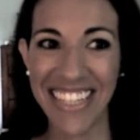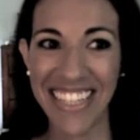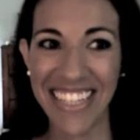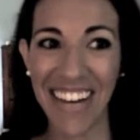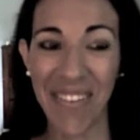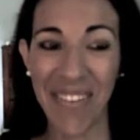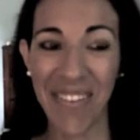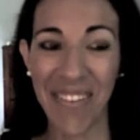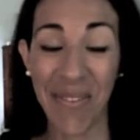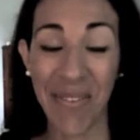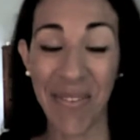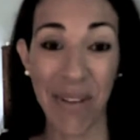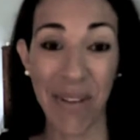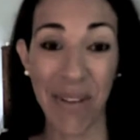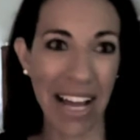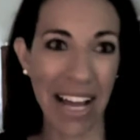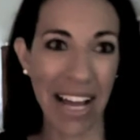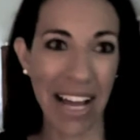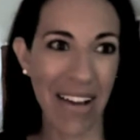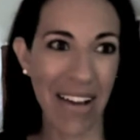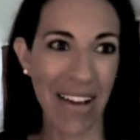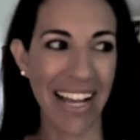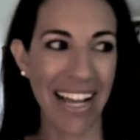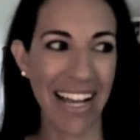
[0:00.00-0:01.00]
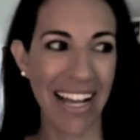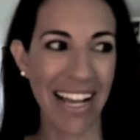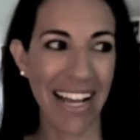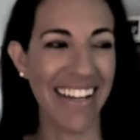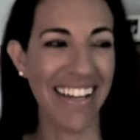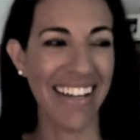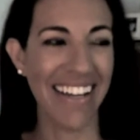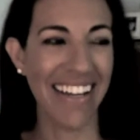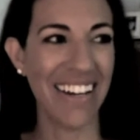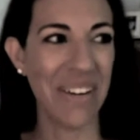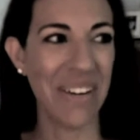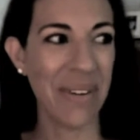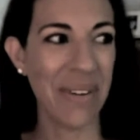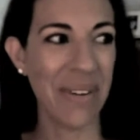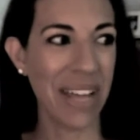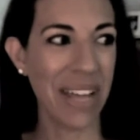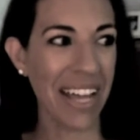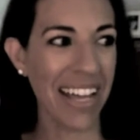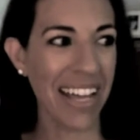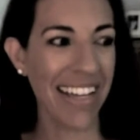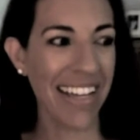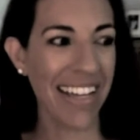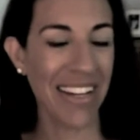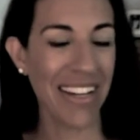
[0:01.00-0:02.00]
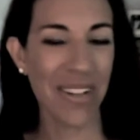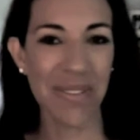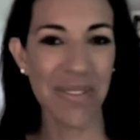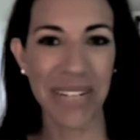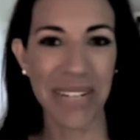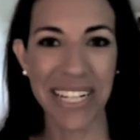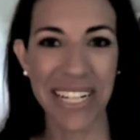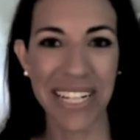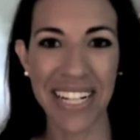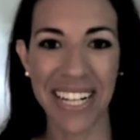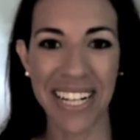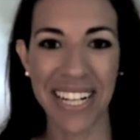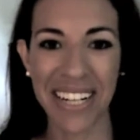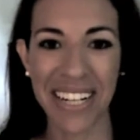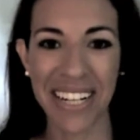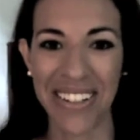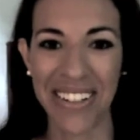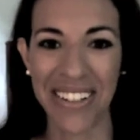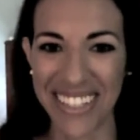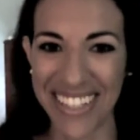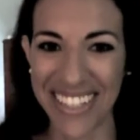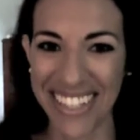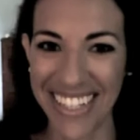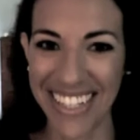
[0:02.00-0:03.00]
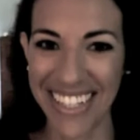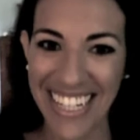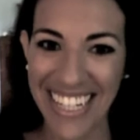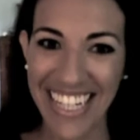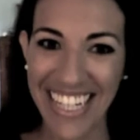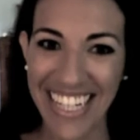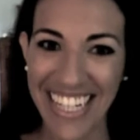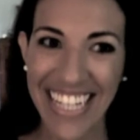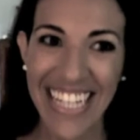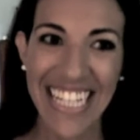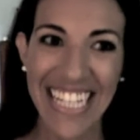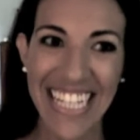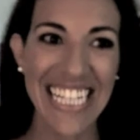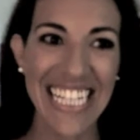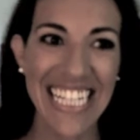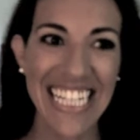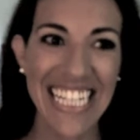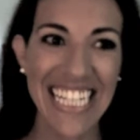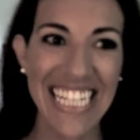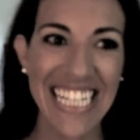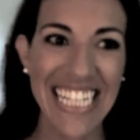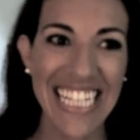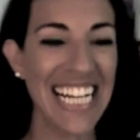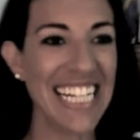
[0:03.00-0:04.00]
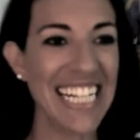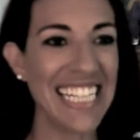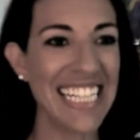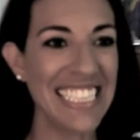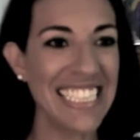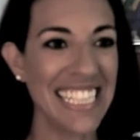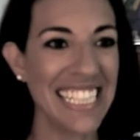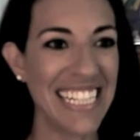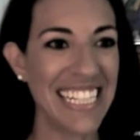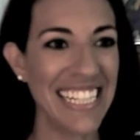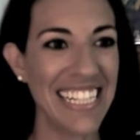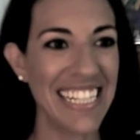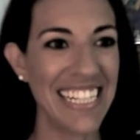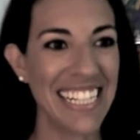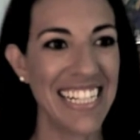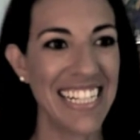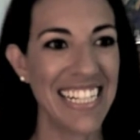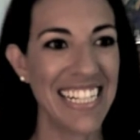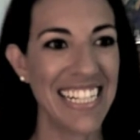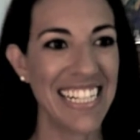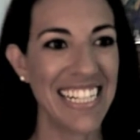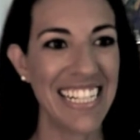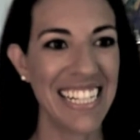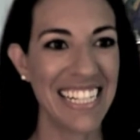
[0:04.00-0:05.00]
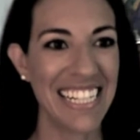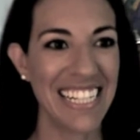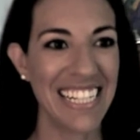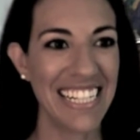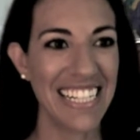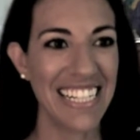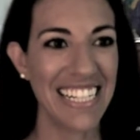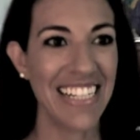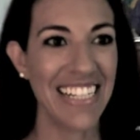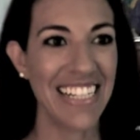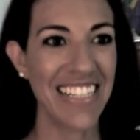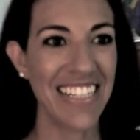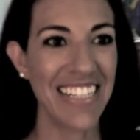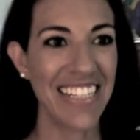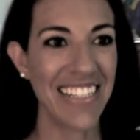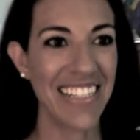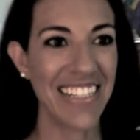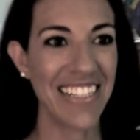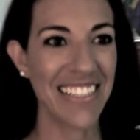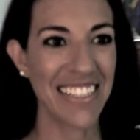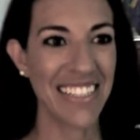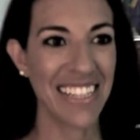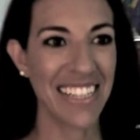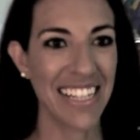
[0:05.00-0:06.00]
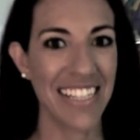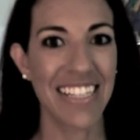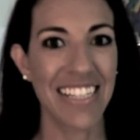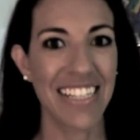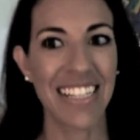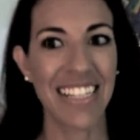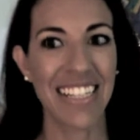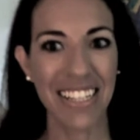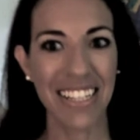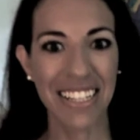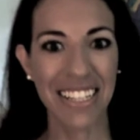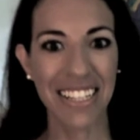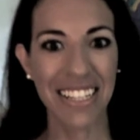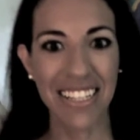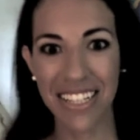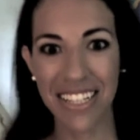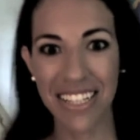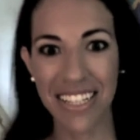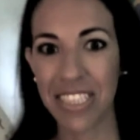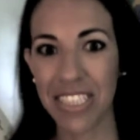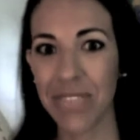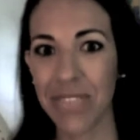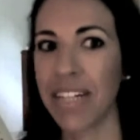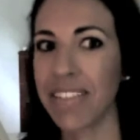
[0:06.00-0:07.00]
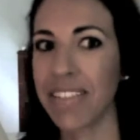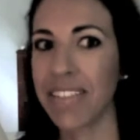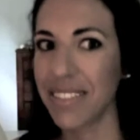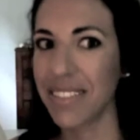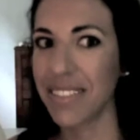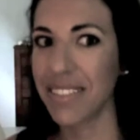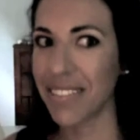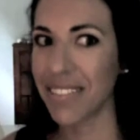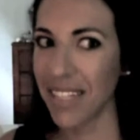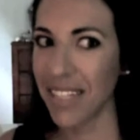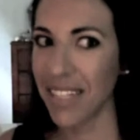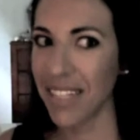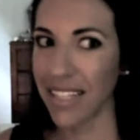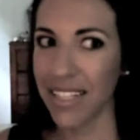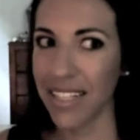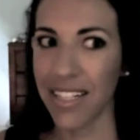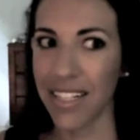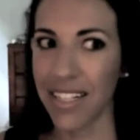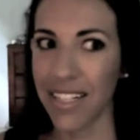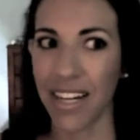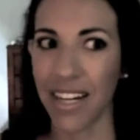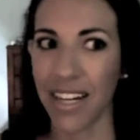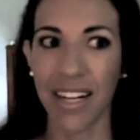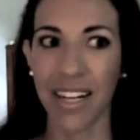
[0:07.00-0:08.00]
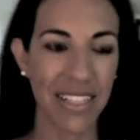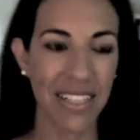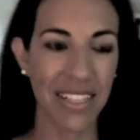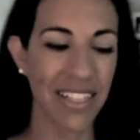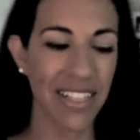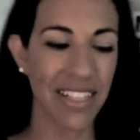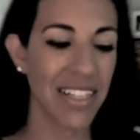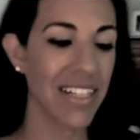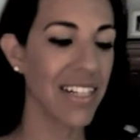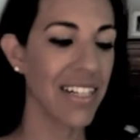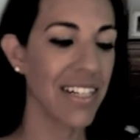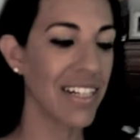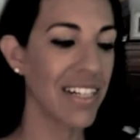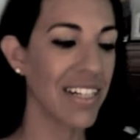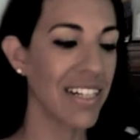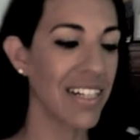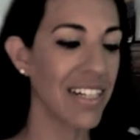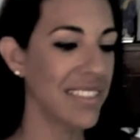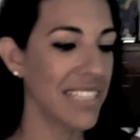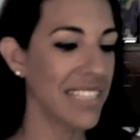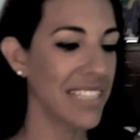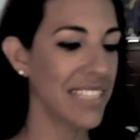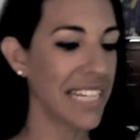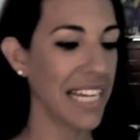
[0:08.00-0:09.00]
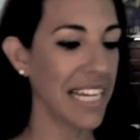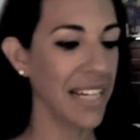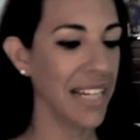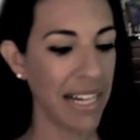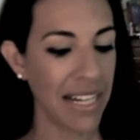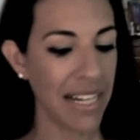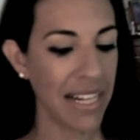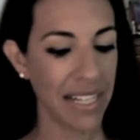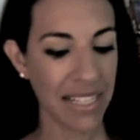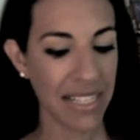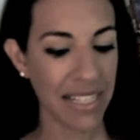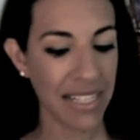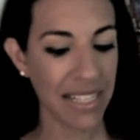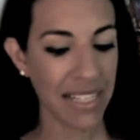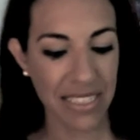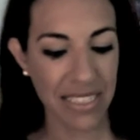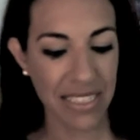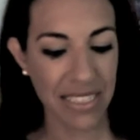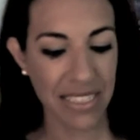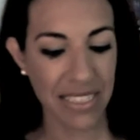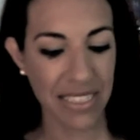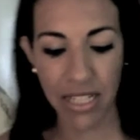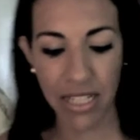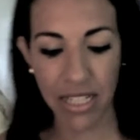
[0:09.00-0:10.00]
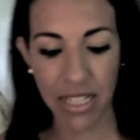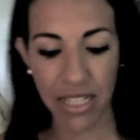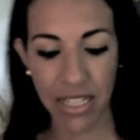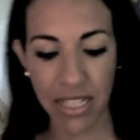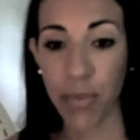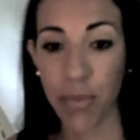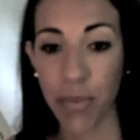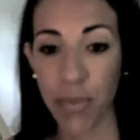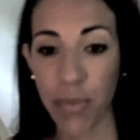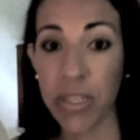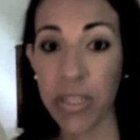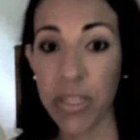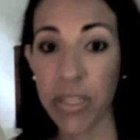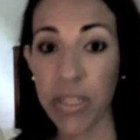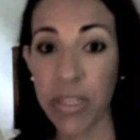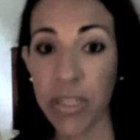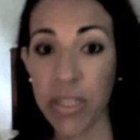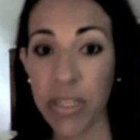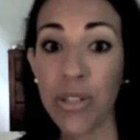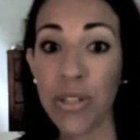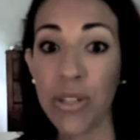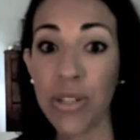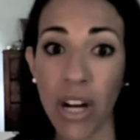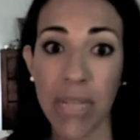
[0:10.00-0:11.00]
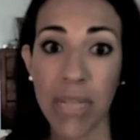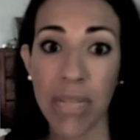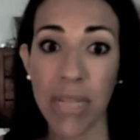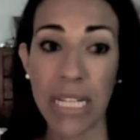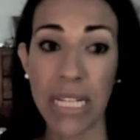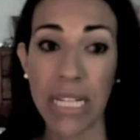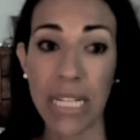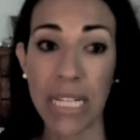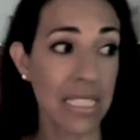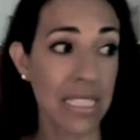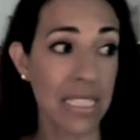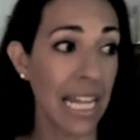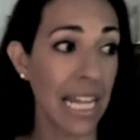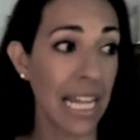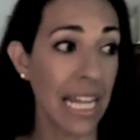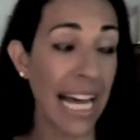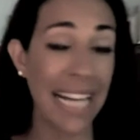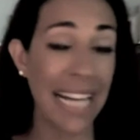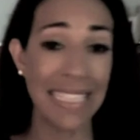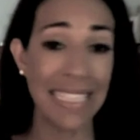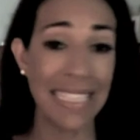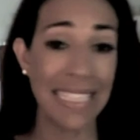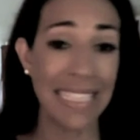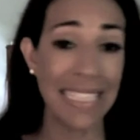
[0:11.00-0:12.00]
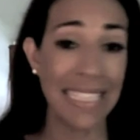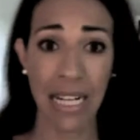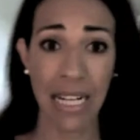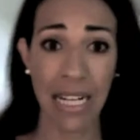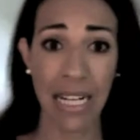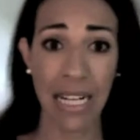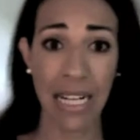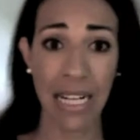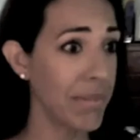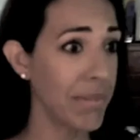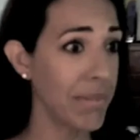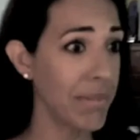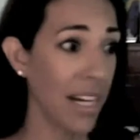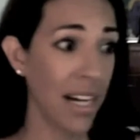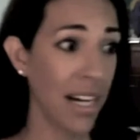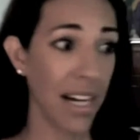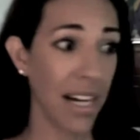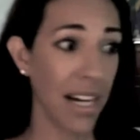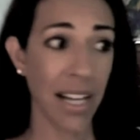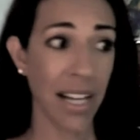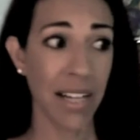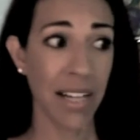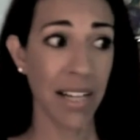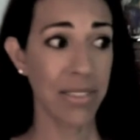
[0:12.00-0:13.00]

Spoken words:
Wow, hey, okay, here we go. And you know, then the nurse went out to get the doctor, and she came back and she said, okay, please don't go far, because last time I was